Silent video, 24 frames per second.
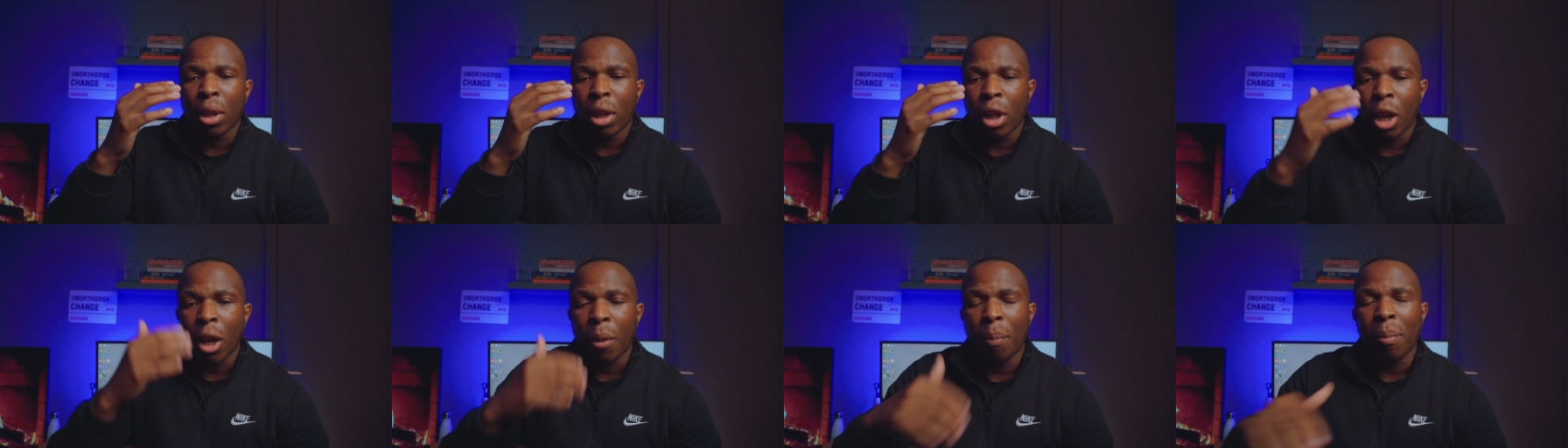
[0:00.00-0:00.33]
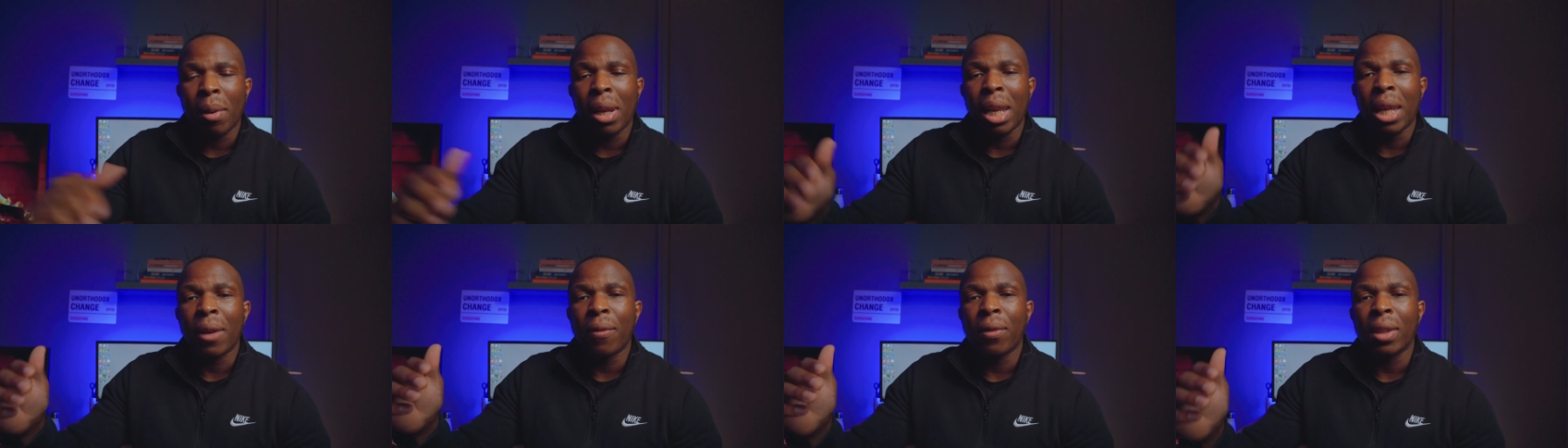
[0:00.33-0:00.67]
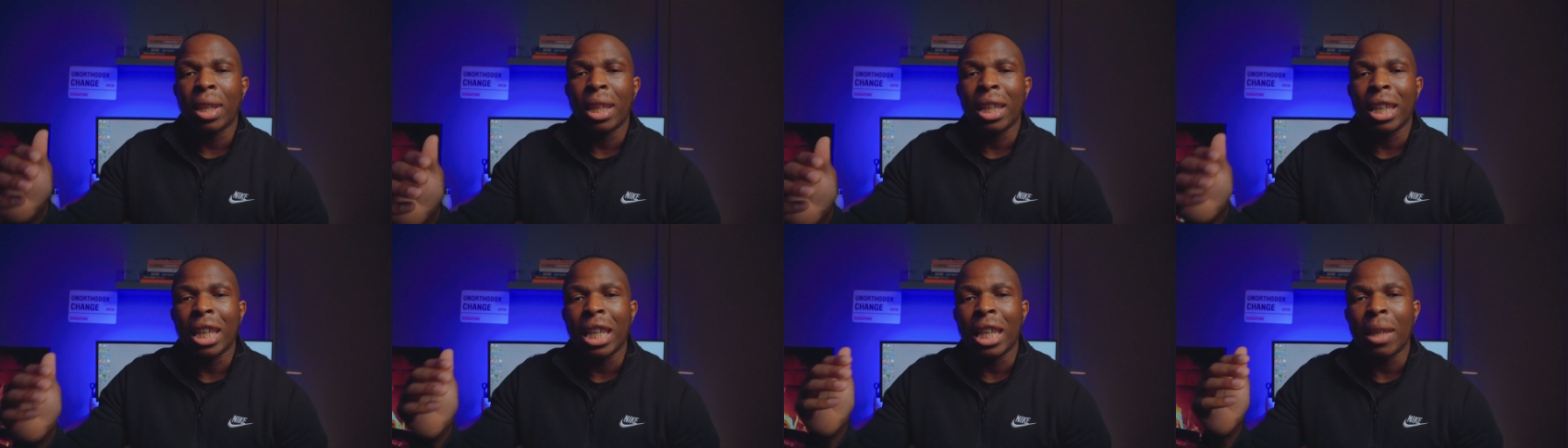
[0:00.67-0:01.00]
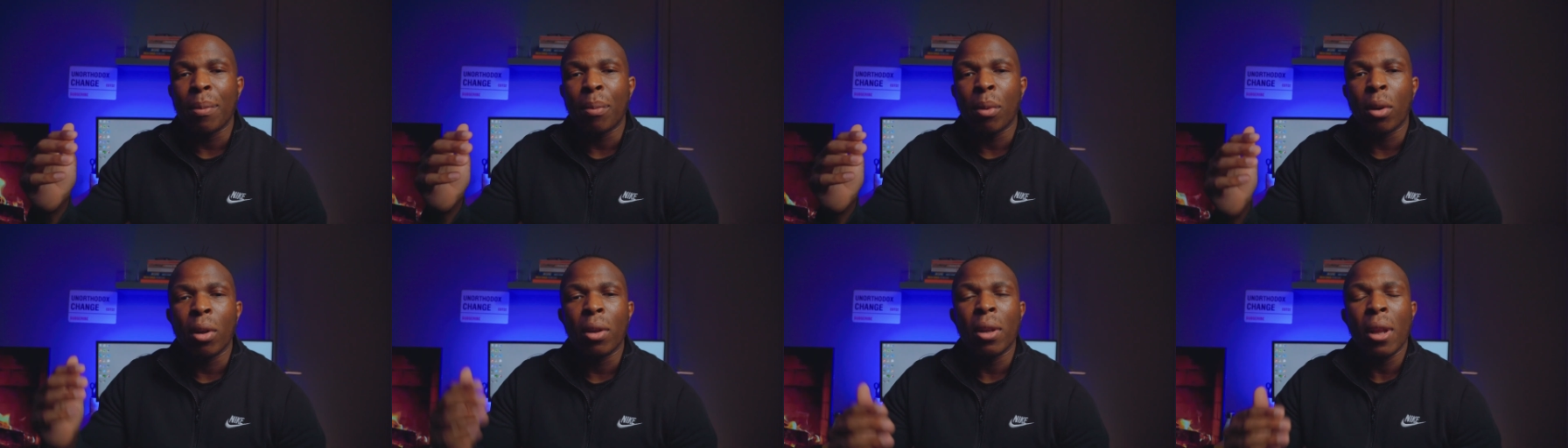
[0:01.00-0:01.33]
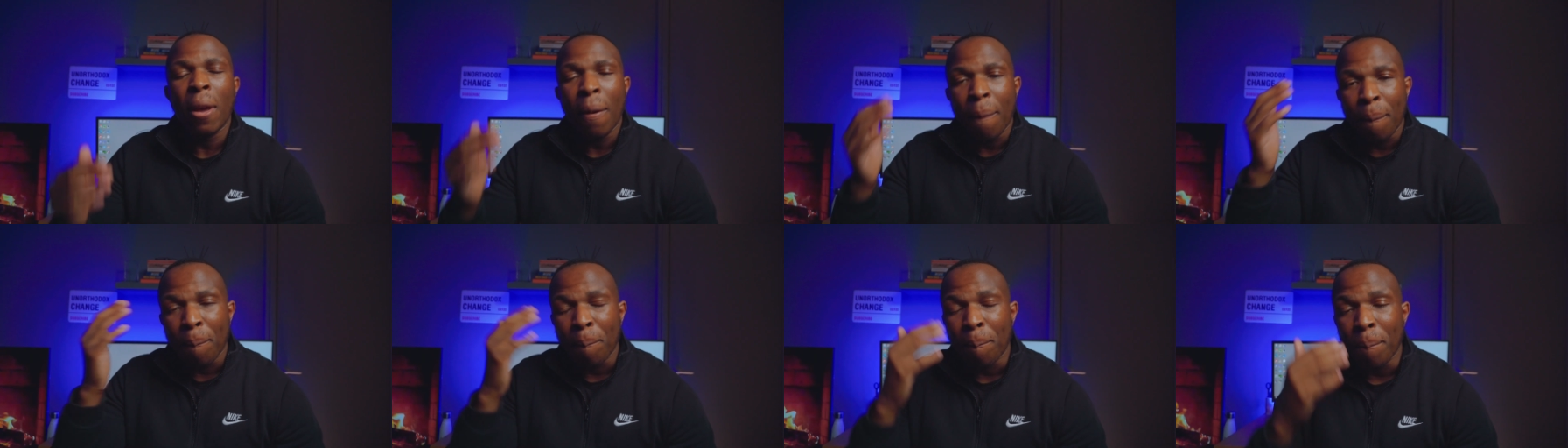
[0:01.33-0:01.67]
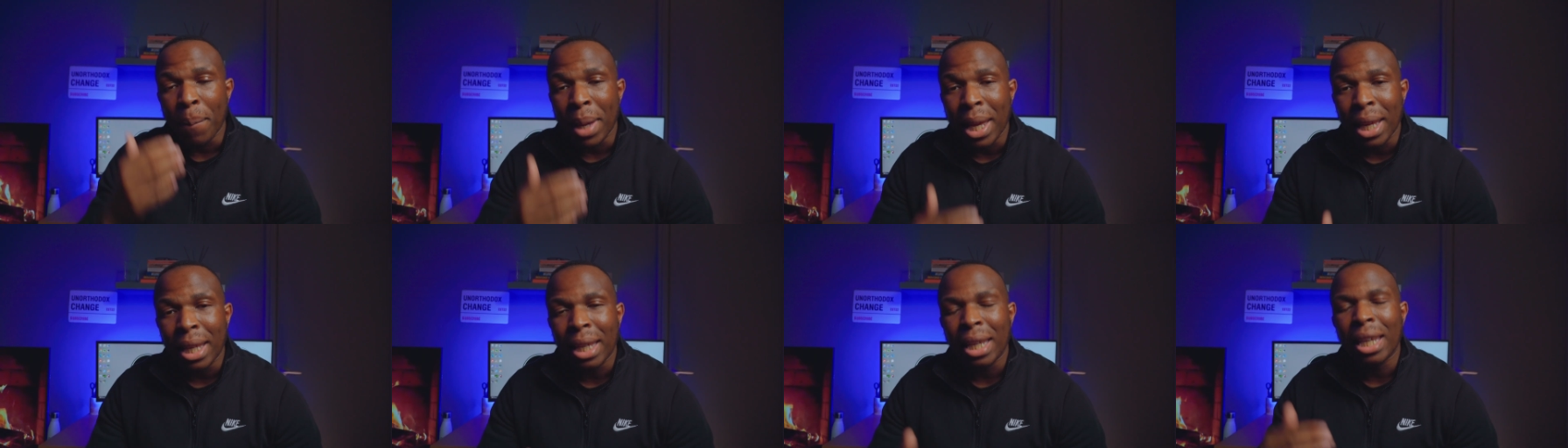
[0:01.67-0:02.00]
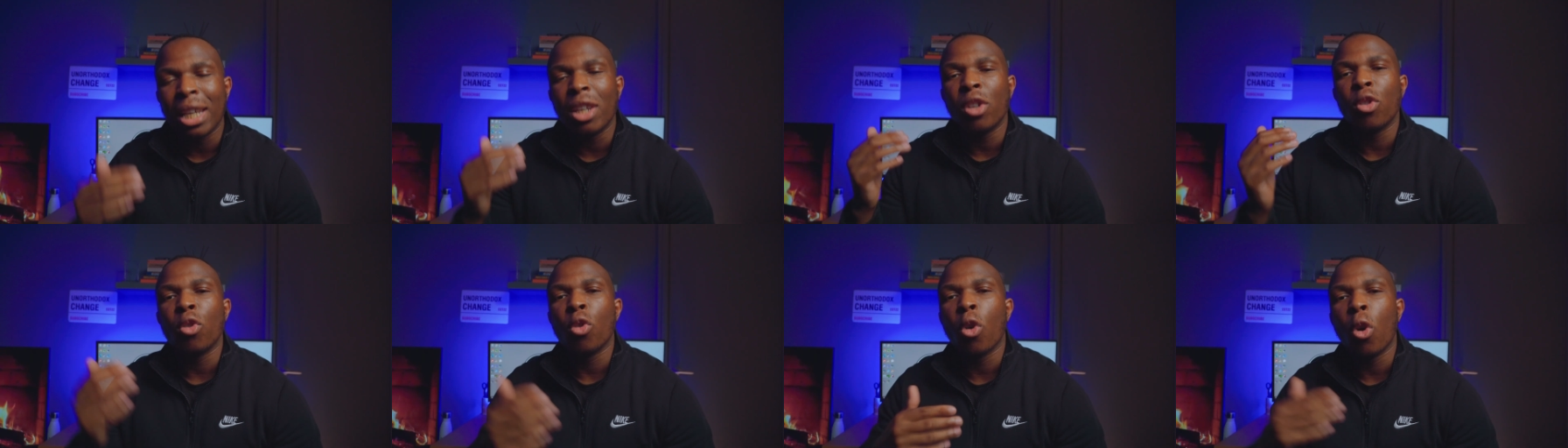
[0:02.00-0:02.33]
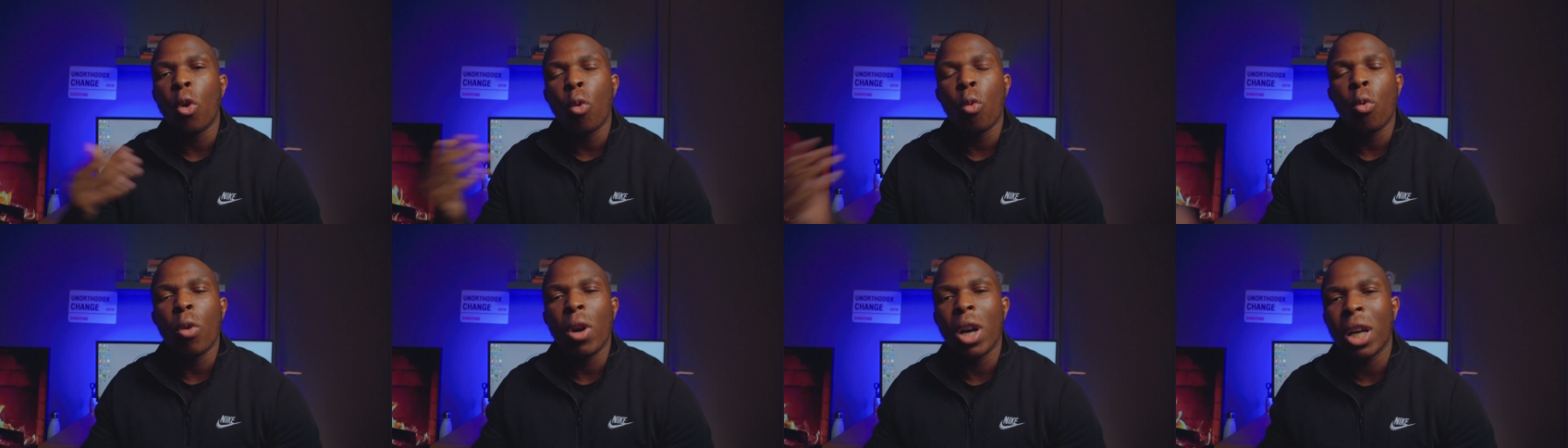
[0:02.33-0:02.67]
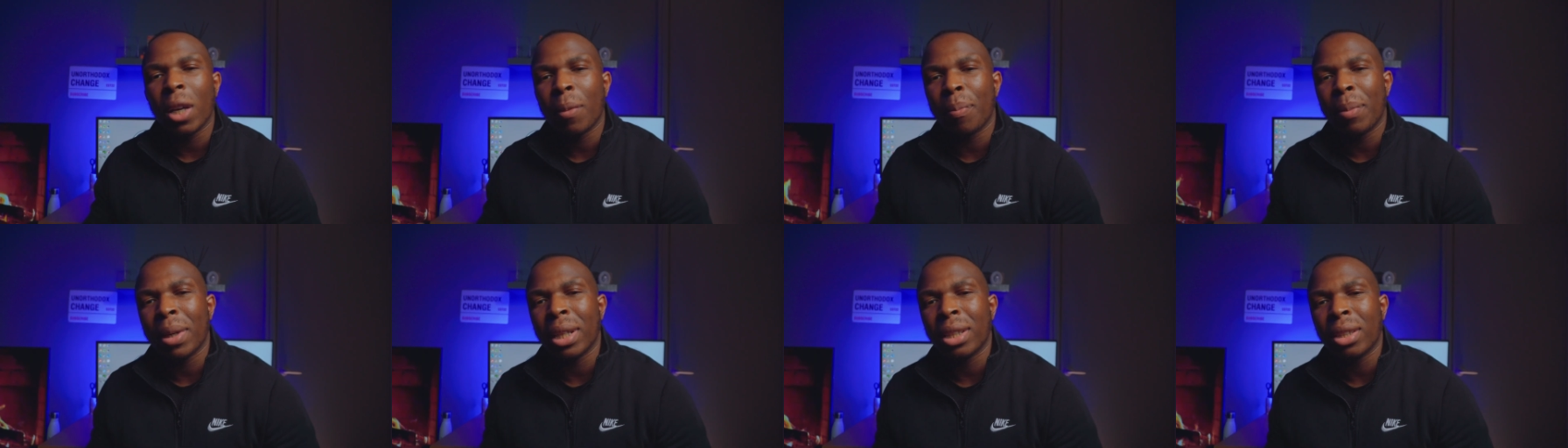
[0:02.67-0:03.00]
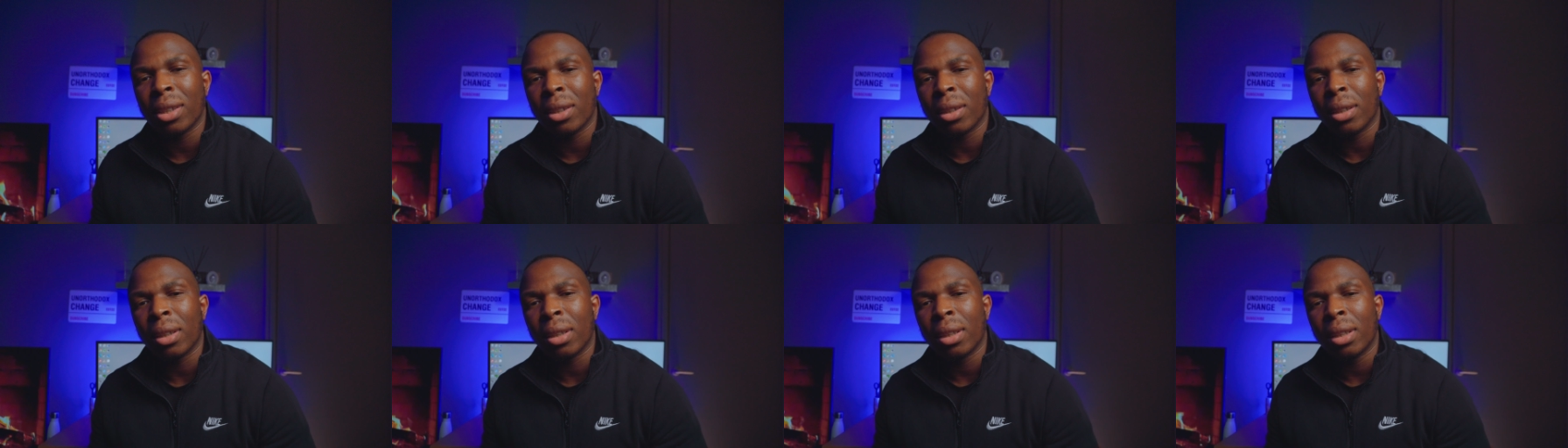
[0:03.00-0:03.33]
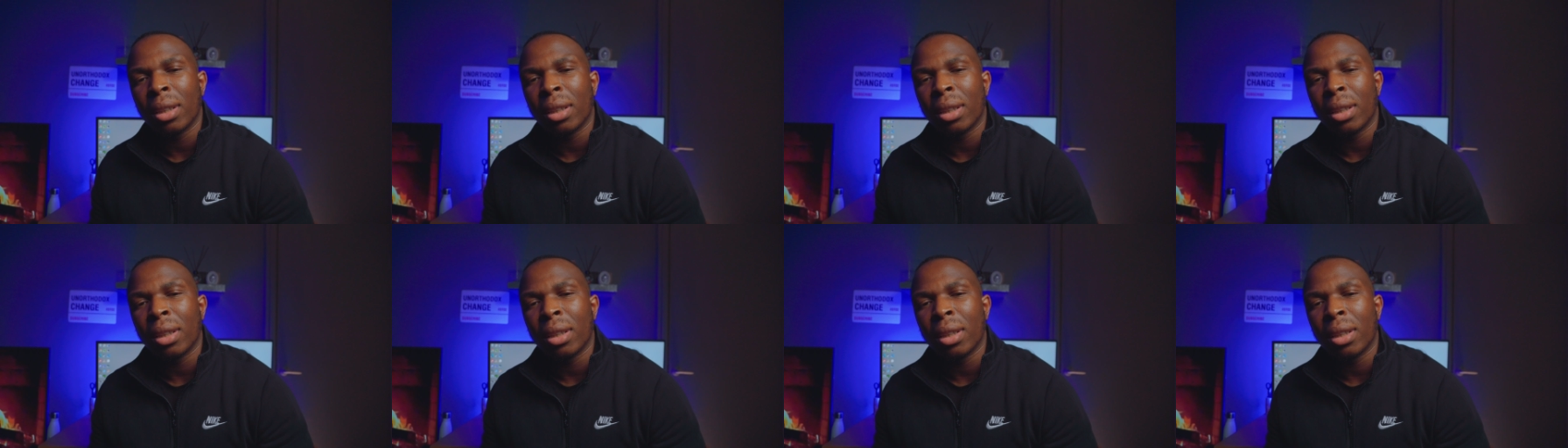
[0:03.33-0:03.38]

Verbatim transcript: on uplifting, keep on making your work better